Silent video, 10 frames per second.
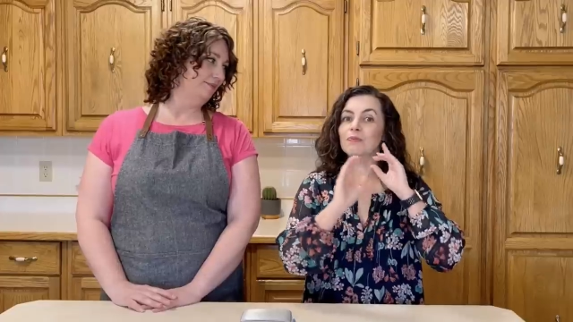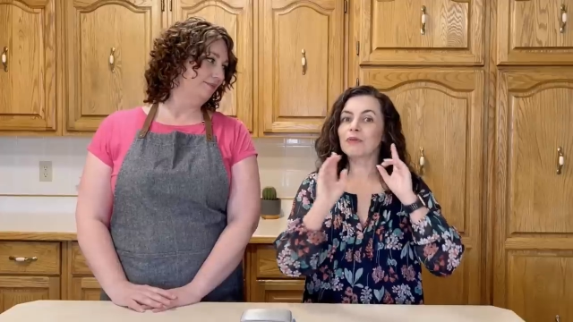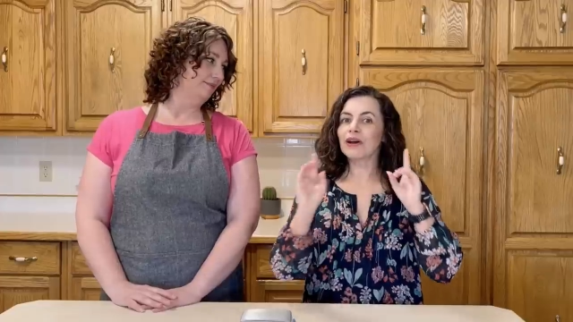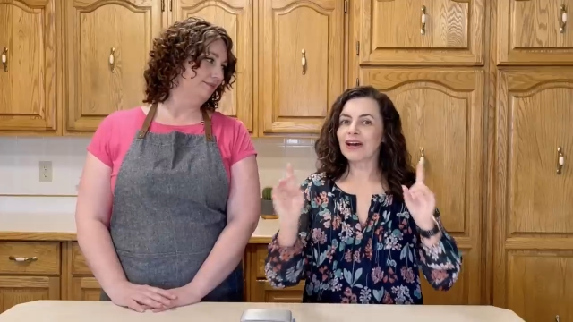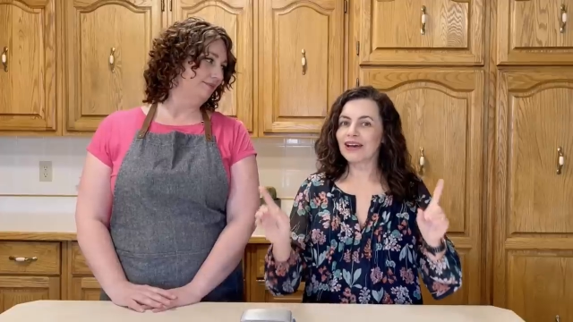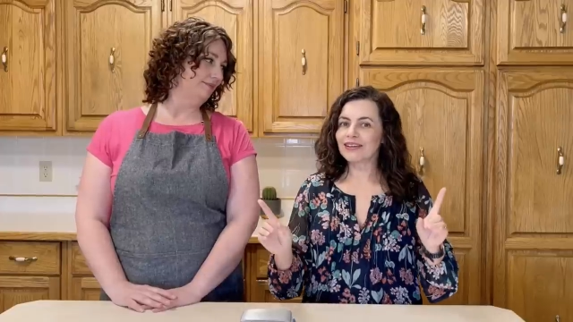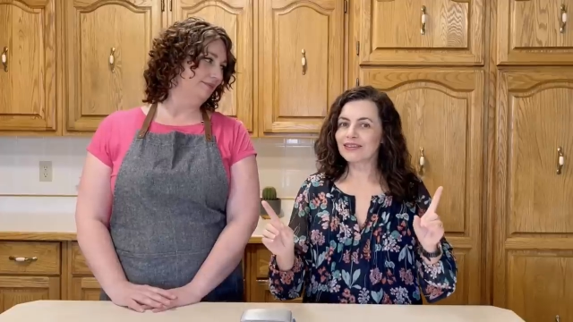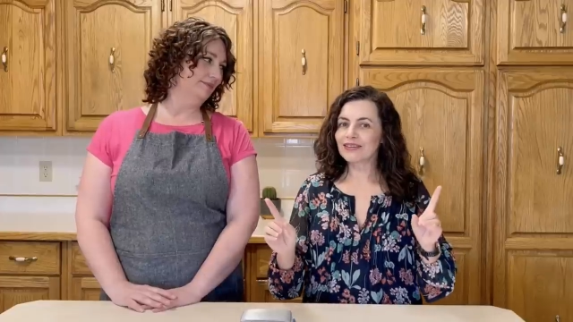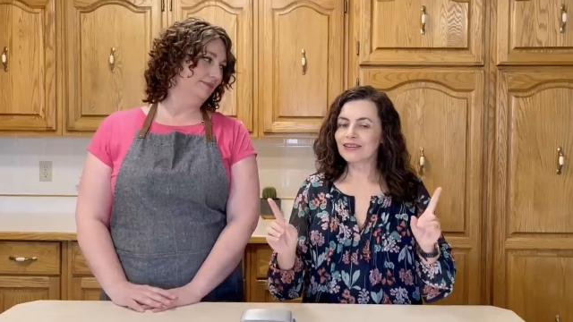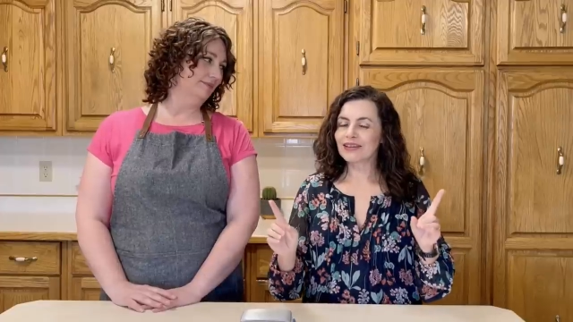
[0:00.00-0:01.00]
Speaker 1: but
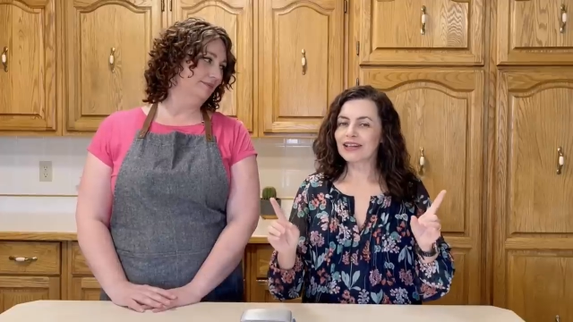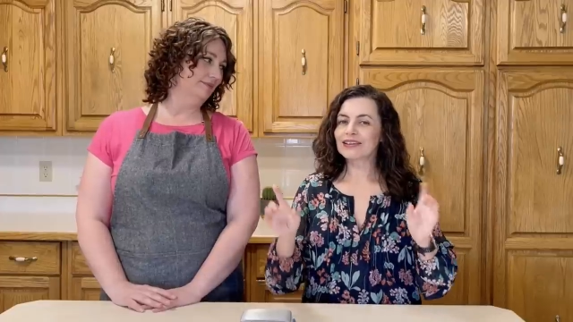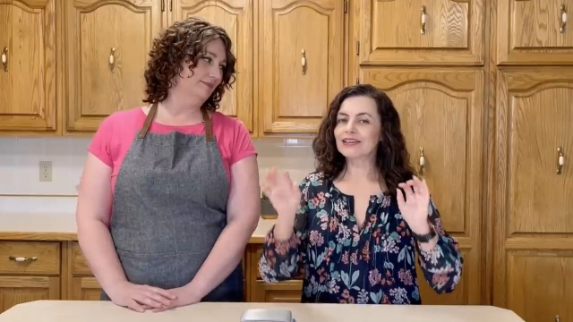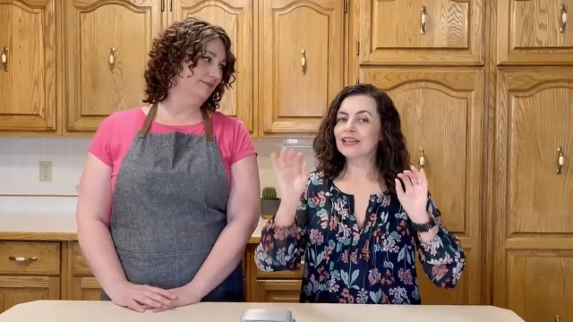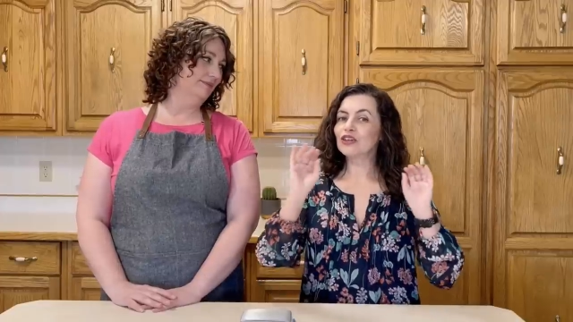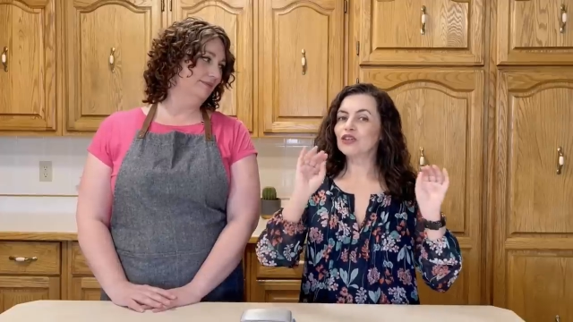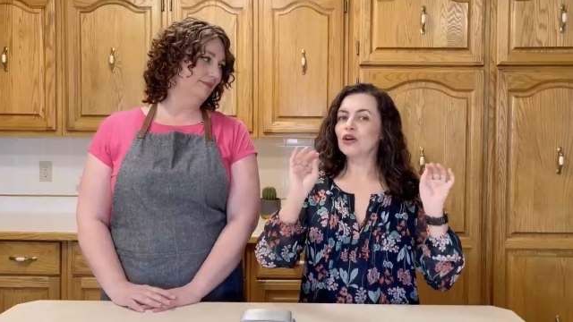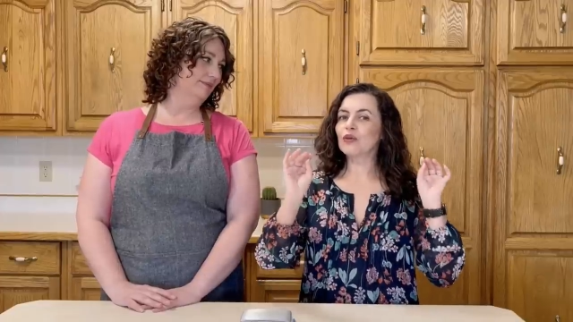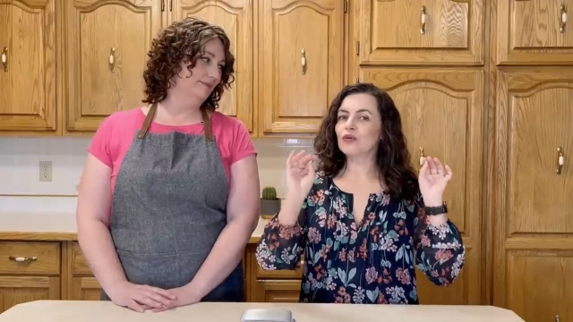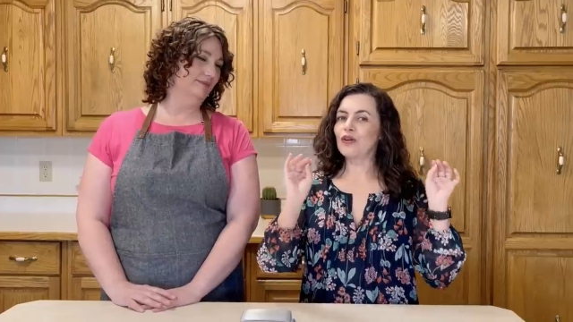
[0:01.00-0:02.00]
little
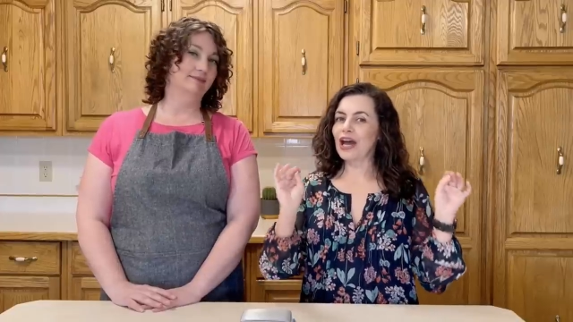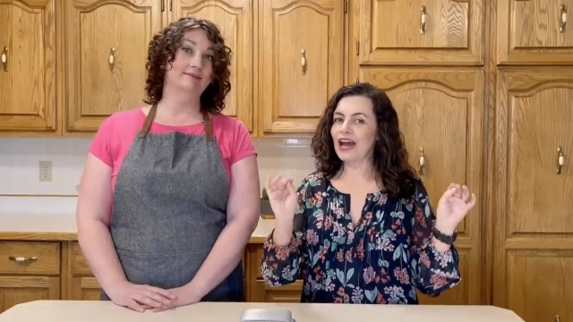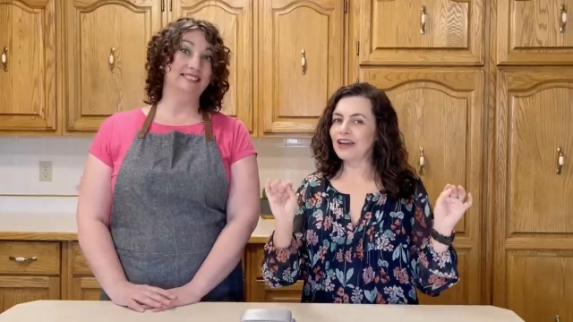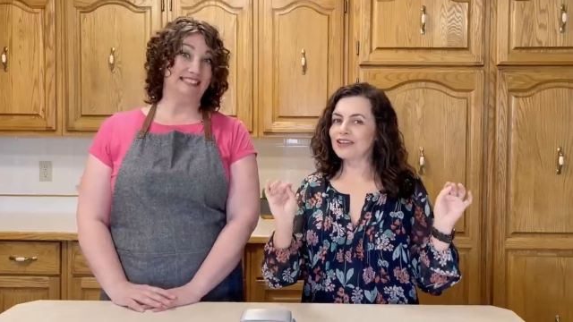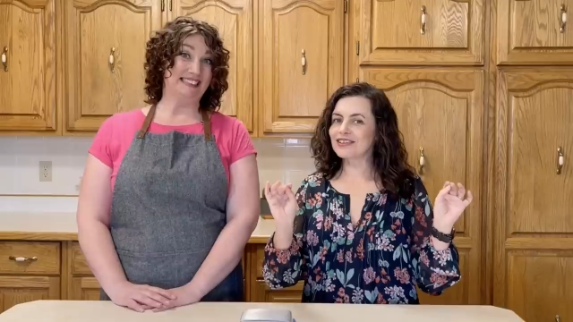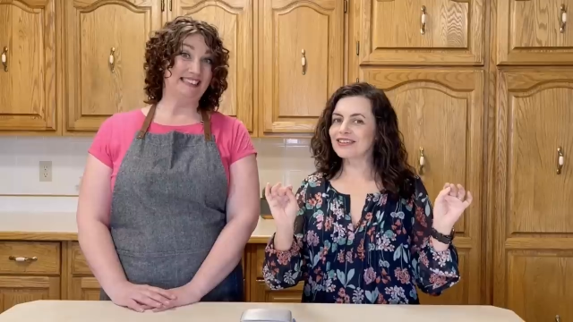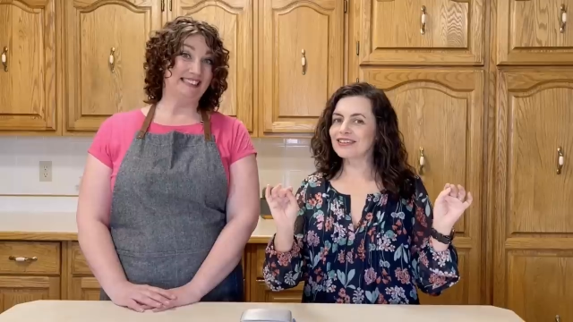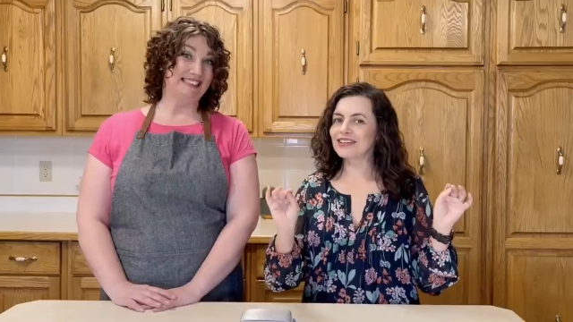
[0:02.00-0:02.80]
known fact,